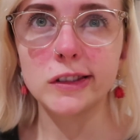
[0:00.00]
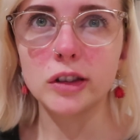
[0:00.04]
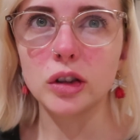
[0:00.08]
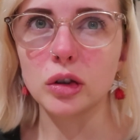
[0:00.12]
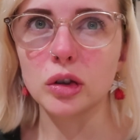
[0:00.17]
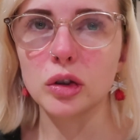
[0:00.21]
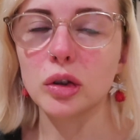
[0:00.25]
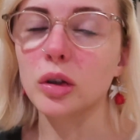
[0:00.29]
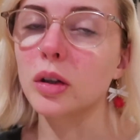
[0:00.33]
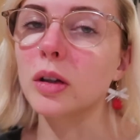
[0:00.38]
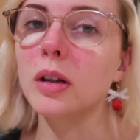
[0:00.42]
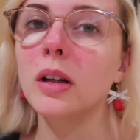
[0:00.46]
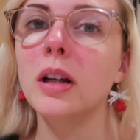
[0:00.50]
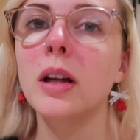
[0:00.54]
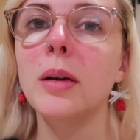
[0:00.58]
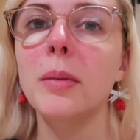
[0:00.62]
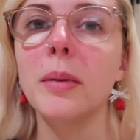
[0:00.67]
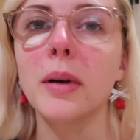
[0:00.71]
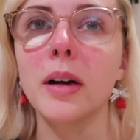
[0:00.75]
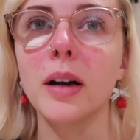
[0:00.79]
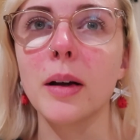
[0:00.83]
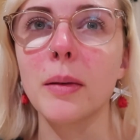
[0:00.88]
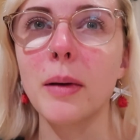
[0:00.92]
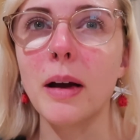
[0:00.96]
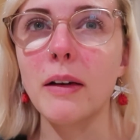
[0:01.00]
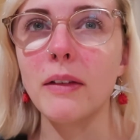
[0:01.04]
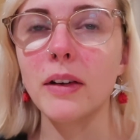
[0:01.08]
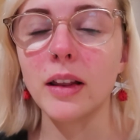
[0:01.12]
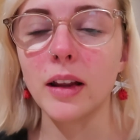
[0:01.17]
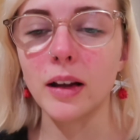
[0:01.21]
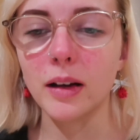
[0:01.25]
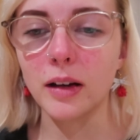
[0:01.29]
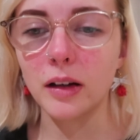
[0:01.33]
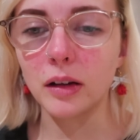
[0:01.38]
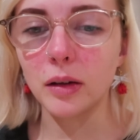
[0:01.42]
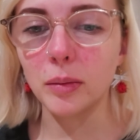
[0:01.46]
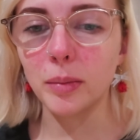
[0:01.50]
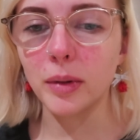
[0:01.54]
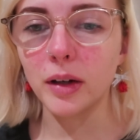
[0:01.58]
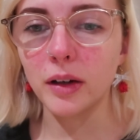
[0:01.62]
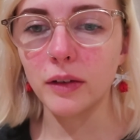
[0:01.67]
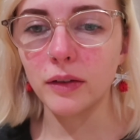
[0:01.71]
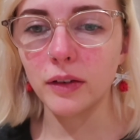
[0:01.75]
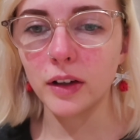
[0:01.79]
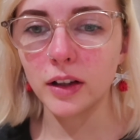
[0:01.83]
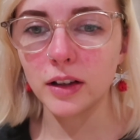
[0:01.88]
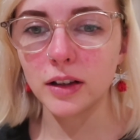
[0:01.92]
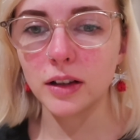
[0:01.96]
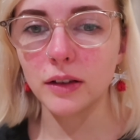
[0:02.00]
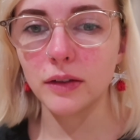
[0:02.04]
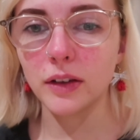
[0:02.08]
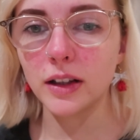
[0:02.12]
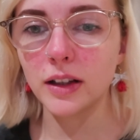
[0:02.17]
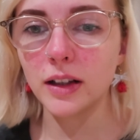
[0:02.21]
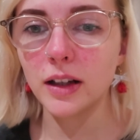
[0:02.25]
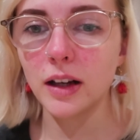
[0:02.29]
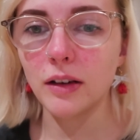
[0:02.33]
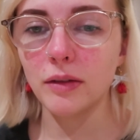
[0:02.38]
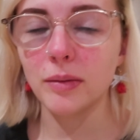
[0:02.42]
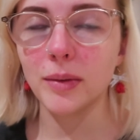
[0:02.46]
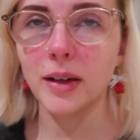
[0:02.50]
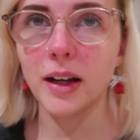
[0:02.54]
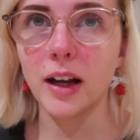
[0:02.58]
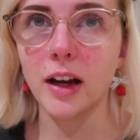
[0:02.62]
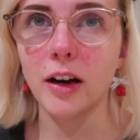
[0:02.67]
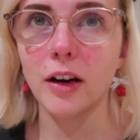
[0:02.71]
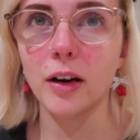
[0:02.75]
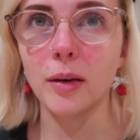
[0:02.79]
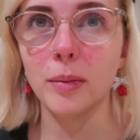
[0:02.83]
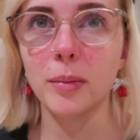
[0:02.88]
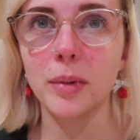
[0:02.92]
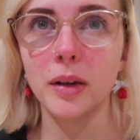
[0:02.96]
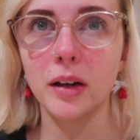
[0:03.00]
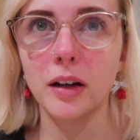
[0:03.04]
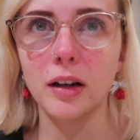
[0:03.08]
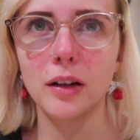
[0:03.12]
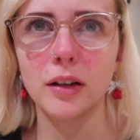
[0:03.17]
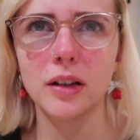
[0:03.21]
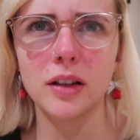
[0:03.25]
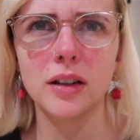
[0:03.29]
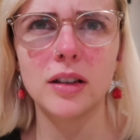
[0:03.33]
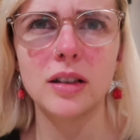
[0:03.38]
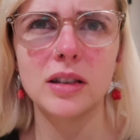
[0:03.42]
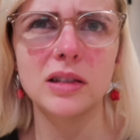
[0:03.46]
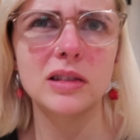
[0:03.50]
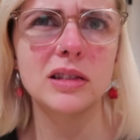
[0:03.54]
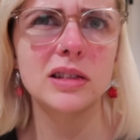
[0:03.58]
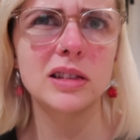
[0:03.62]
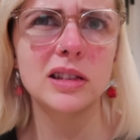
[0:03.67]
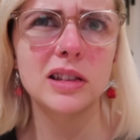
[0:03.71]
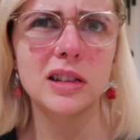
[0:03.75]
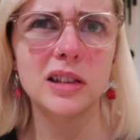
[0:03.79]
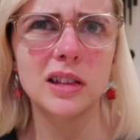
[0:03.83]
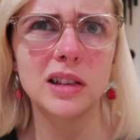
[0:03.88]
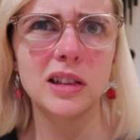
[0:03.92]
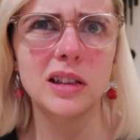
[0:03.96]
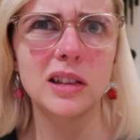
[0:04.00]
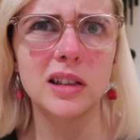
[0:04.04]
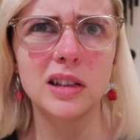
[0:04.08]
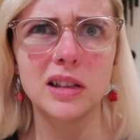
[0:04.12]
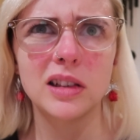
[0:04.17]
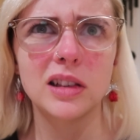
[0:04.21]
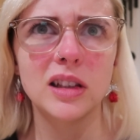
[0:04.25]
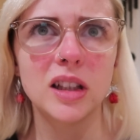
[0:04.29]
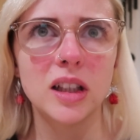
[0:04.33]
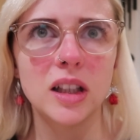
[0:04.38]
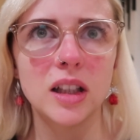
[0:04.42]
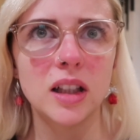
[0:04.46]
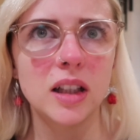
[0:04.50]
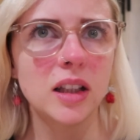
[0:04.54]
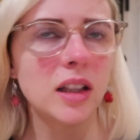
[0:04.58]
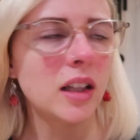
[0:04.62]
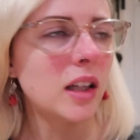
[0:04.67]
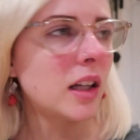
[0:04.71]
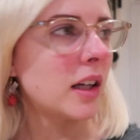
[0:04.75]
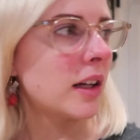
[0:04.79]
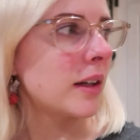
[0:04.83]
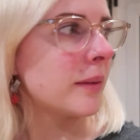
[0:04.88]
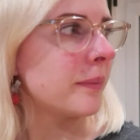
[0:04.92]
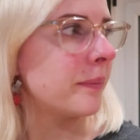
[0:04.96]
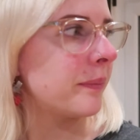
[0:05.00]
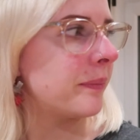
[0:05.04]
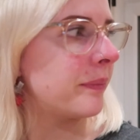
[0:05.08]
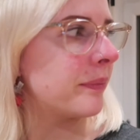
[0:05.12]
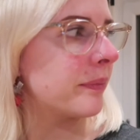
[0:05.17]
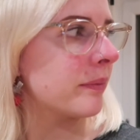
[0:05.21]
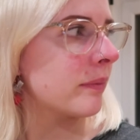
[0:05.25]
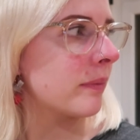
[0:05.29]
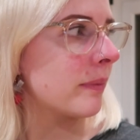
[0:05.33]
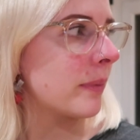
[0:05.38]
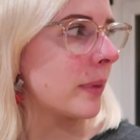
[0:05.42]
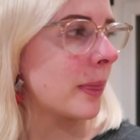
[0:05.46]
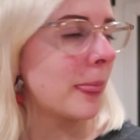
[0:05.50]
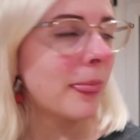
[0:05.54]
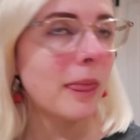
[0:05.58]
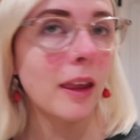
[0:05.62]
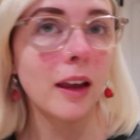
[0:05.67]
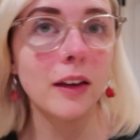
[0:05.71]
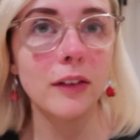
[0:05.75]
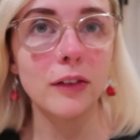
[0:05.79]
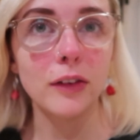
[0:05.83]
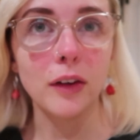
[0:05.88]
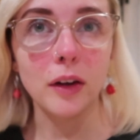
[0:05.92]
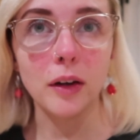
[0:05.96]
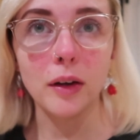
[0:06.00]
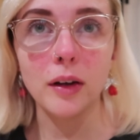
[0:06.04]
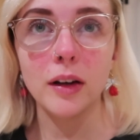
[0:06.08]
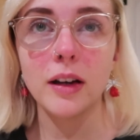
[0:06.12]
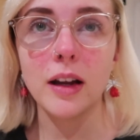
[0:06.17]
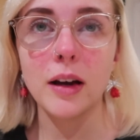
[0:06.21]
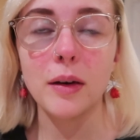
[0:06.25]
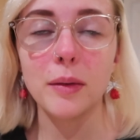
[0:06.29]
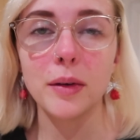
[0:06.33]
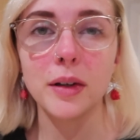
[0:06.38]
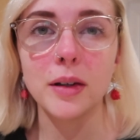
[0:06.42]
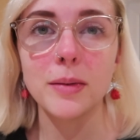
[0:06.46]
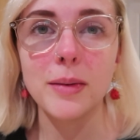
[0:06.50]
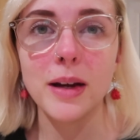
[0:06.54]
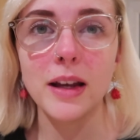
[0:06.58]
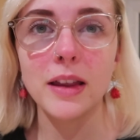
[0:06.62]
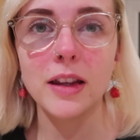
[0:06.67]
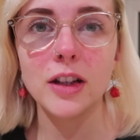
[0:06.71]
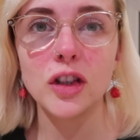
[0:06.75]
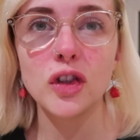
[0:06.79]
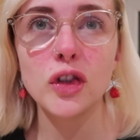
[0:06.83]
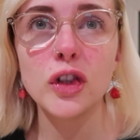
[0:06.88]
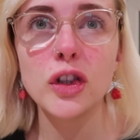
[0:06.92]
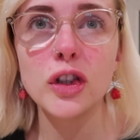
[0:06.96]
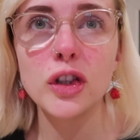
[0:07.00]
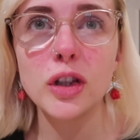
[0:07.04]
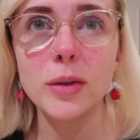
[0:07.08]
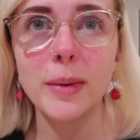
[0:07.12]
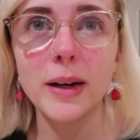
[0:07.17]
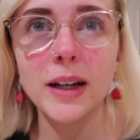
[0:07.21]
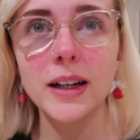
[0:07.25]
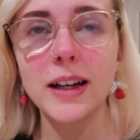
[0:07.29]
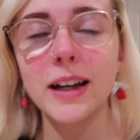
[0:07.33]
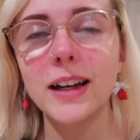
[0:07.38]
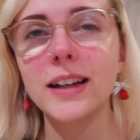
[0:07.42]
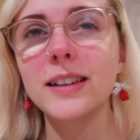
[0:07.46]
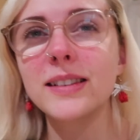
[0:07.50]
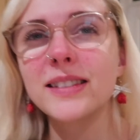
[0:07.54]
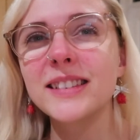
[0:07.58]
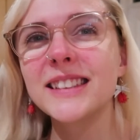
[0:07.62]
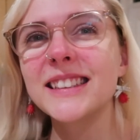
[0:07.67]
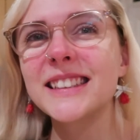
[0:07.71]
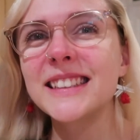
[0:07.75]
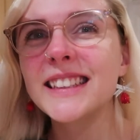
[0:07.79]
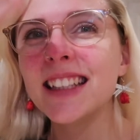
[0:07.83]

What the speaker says: Not sure, and I'm having that little bit of festive. I did have my hair up, but I looked, yeah. So, and now we're gonna make the gingerbread house.